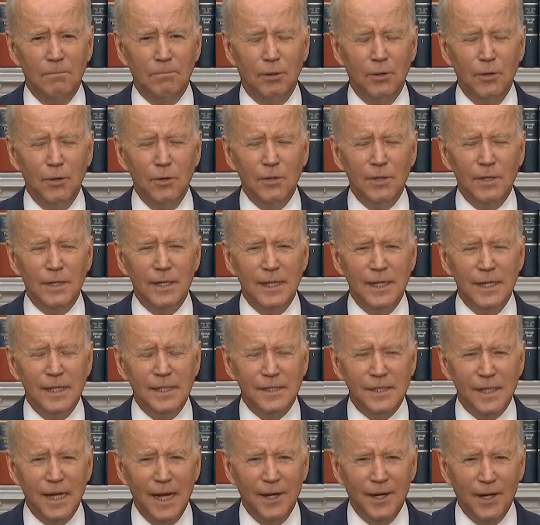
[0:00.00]
Putin
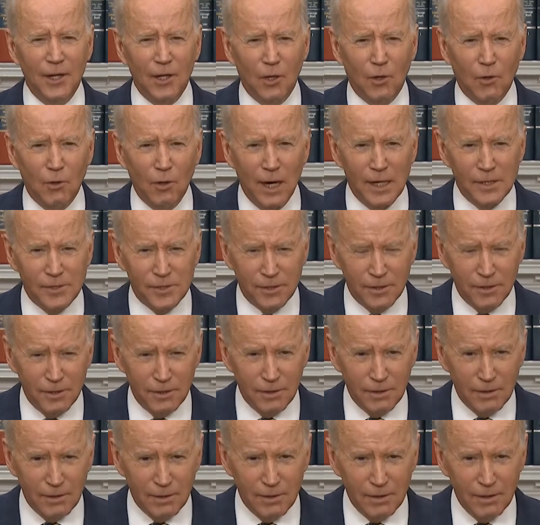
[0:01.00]
is an aggressor.
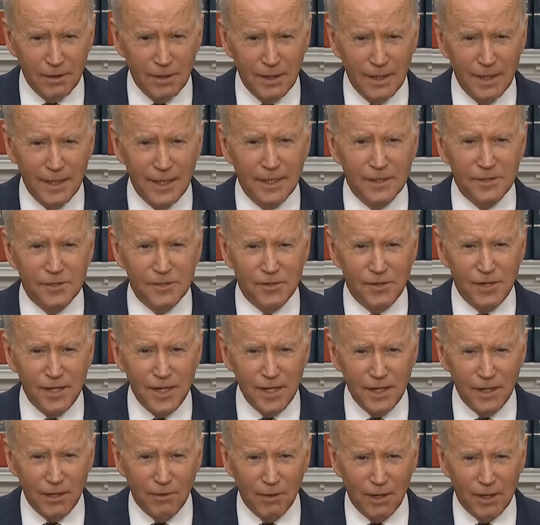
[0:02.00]
He is
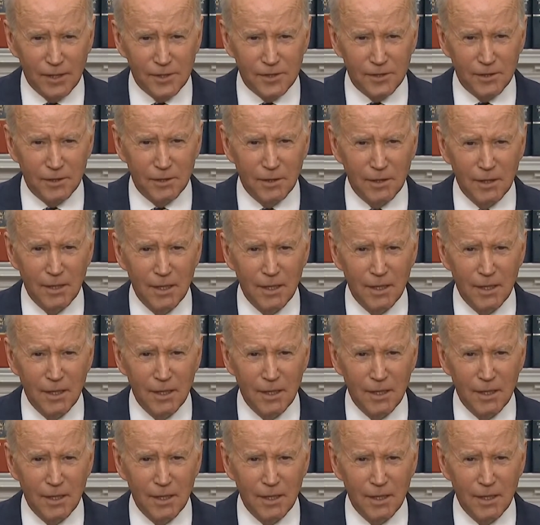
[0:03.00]
the aggressor,